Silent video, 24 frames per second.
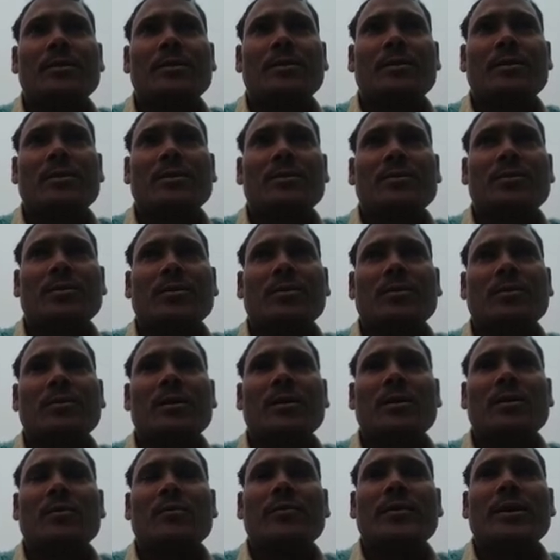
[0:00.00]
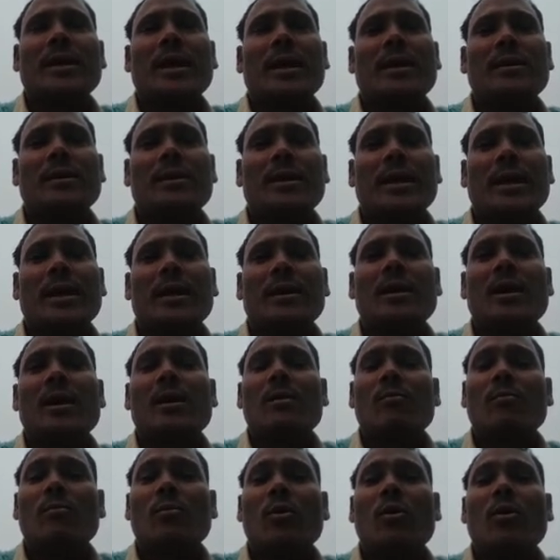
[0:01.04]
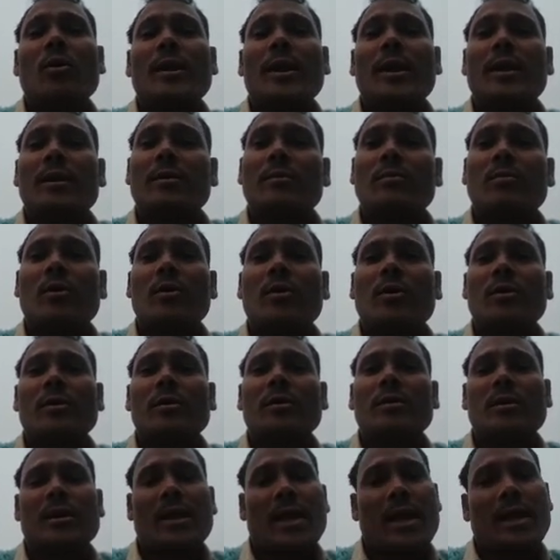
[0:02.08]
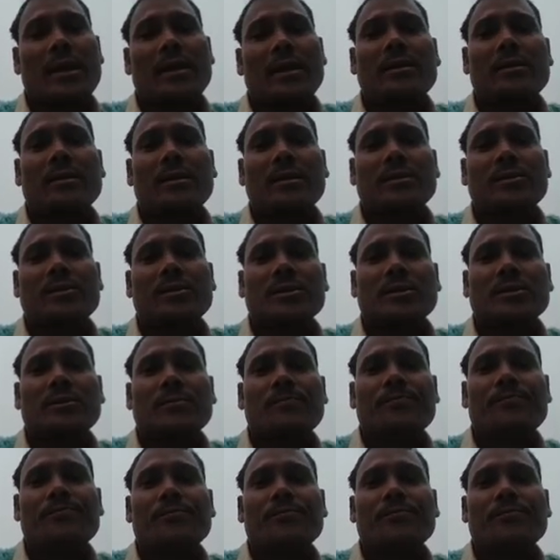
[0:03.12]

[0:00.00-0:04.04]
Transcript: so we can take more and more agriculture.